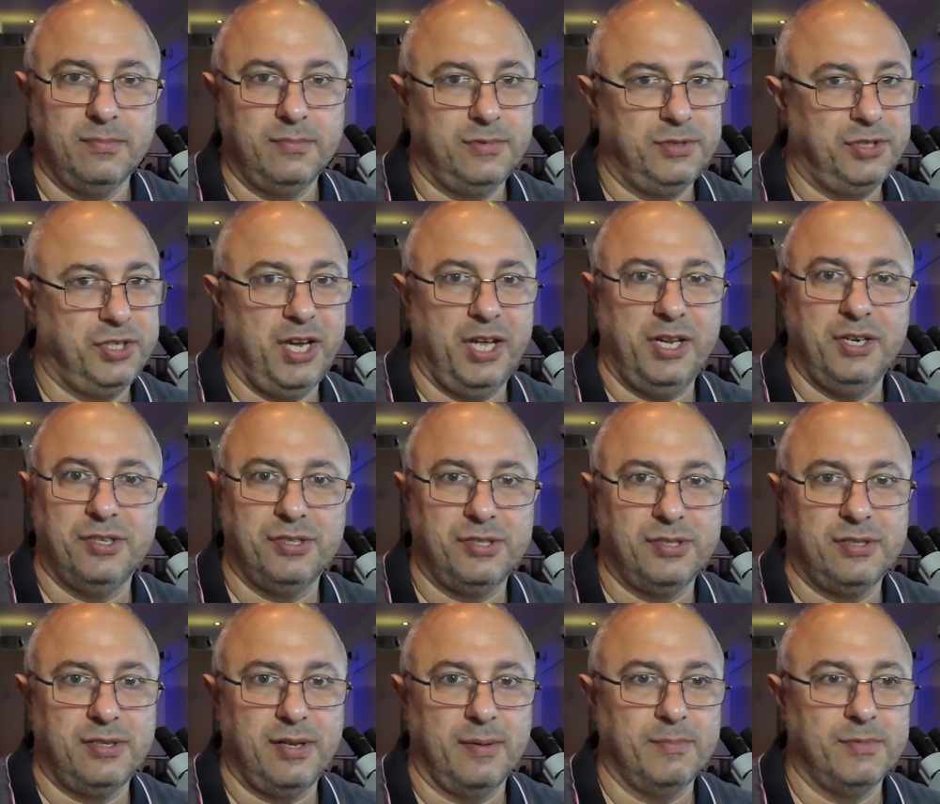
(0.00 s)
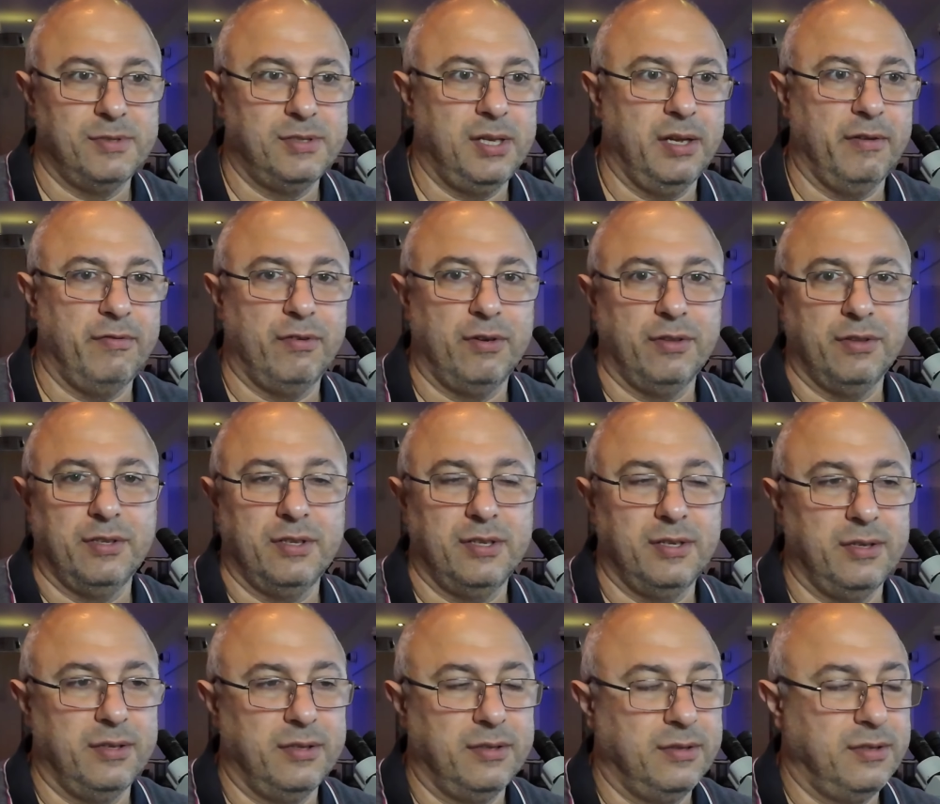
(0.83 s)
change some stuff on
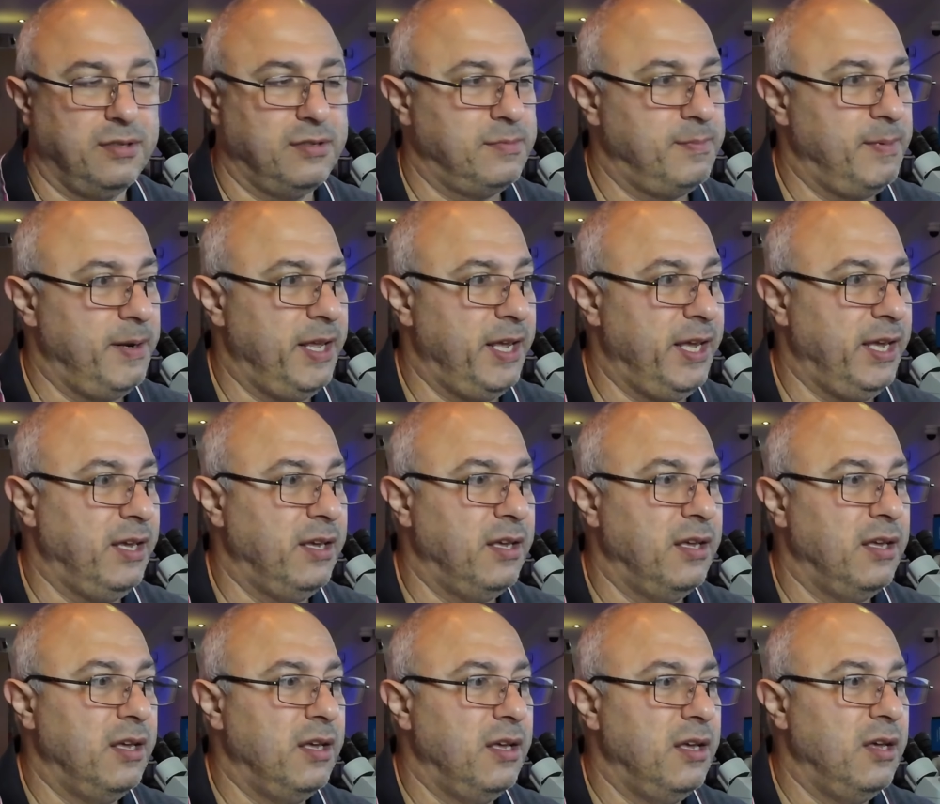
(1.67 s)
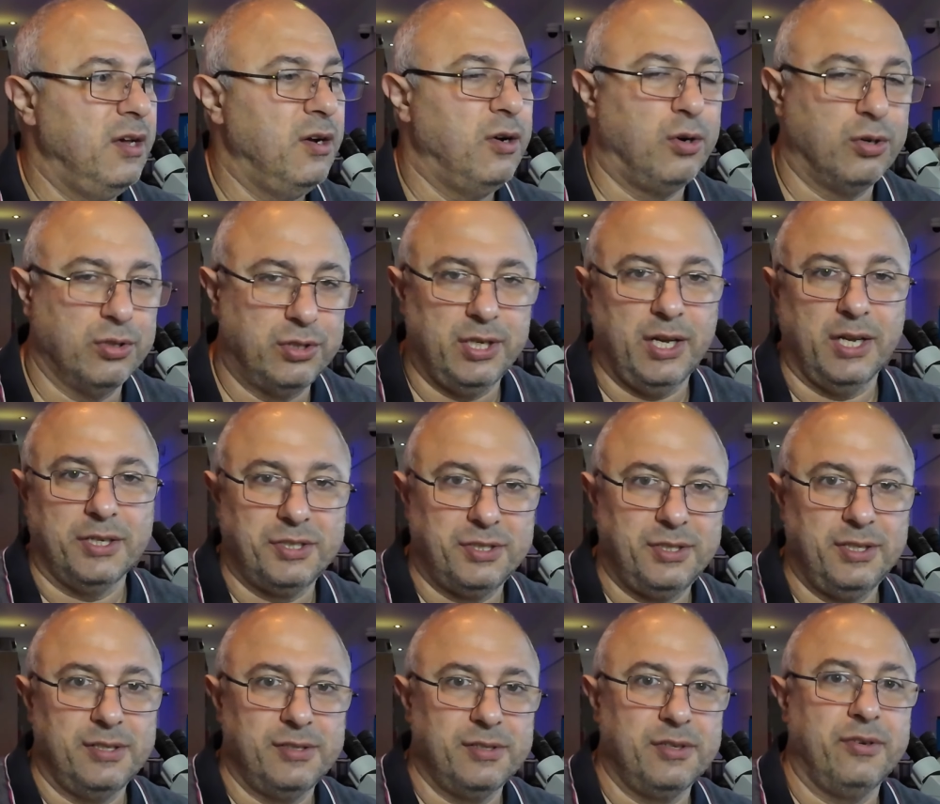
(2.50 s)
the display or
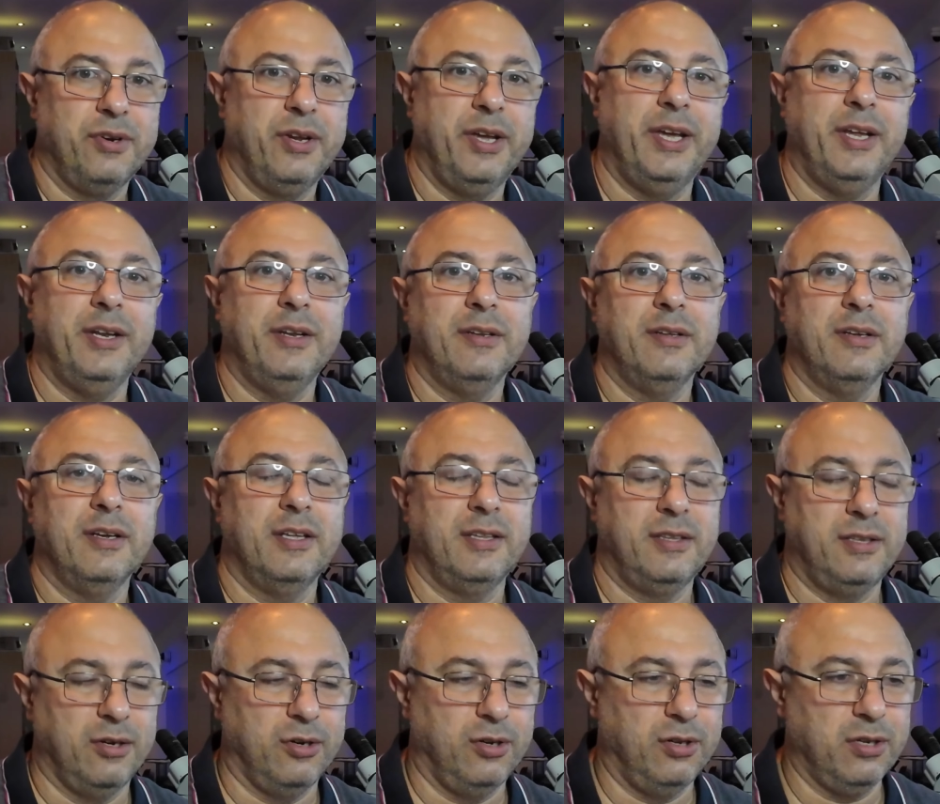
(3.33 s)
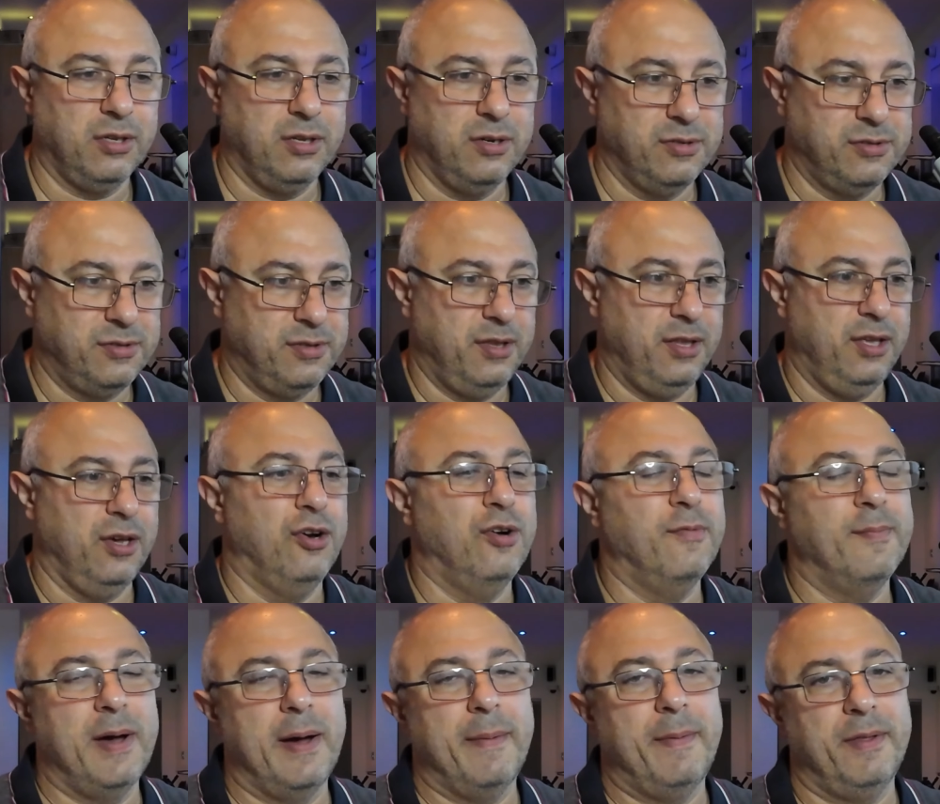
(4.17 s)
touch the screen, it all goes to the
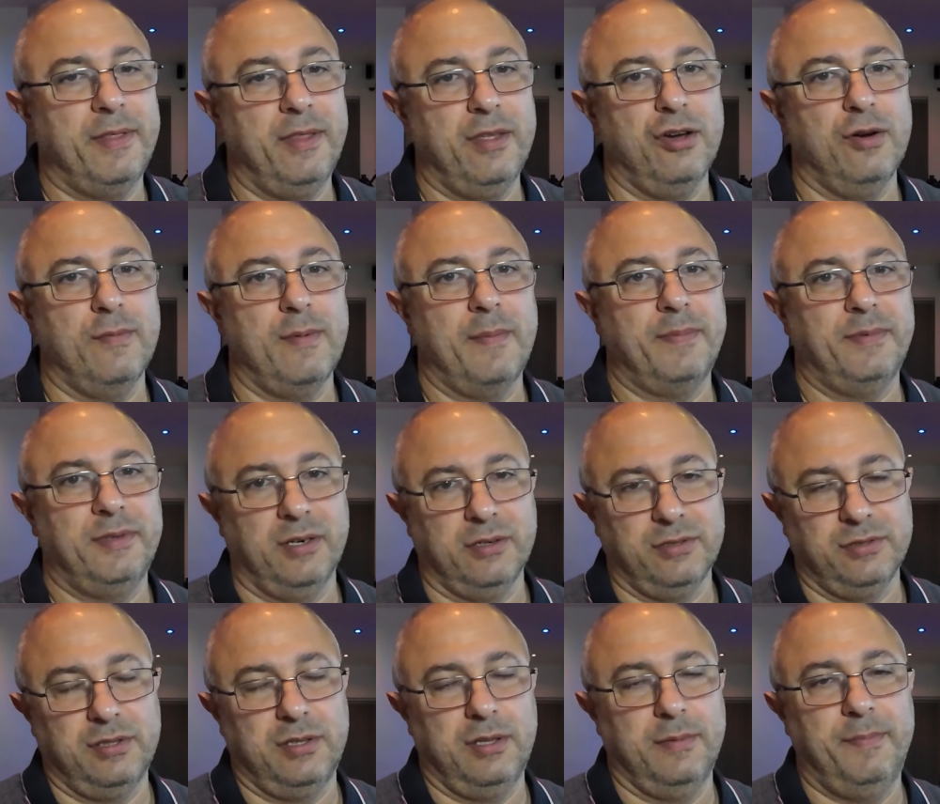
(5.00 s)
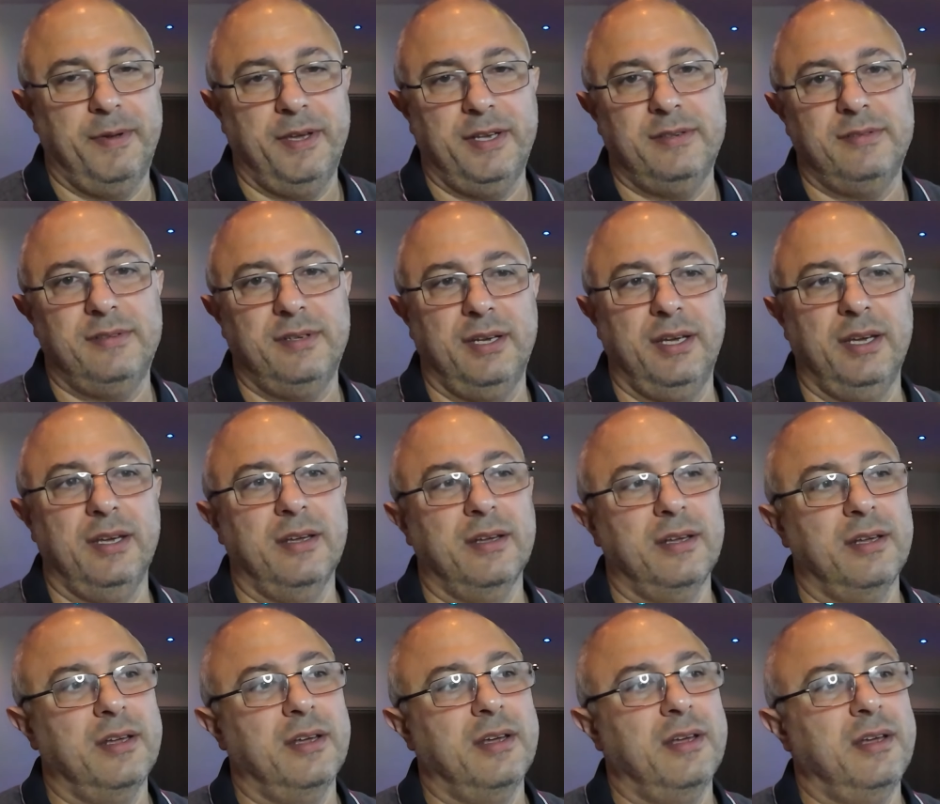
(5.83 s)
OMAP, and the OMAP talks to the PC
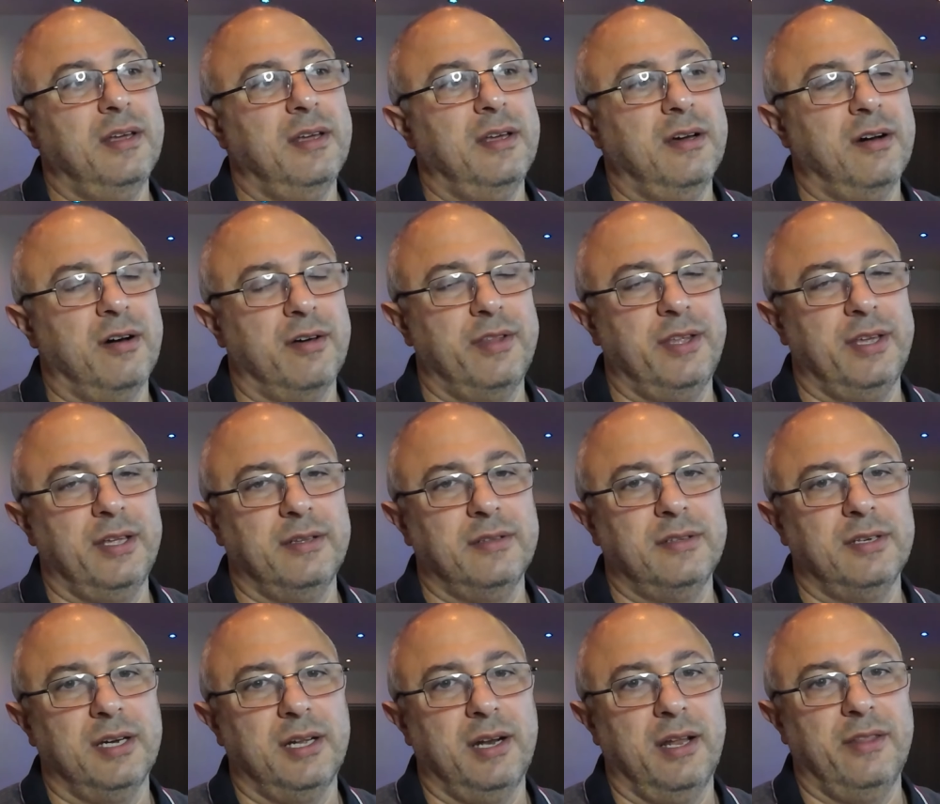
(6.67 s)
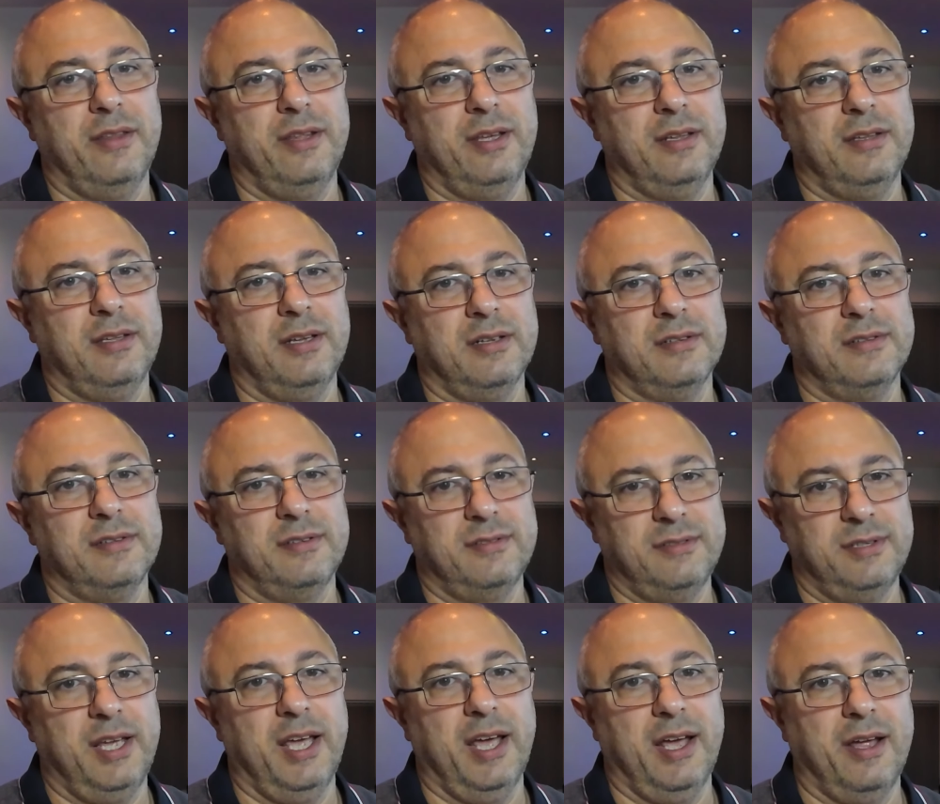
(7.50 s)
or the Intel, and the Intel
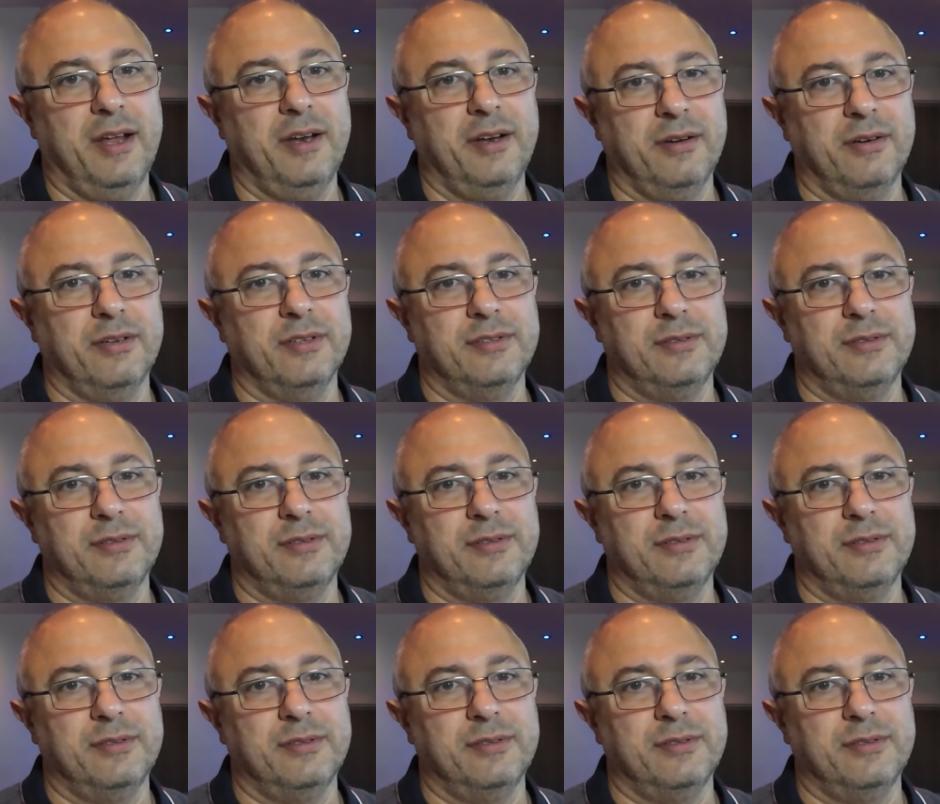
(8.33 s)
says, yeah, I know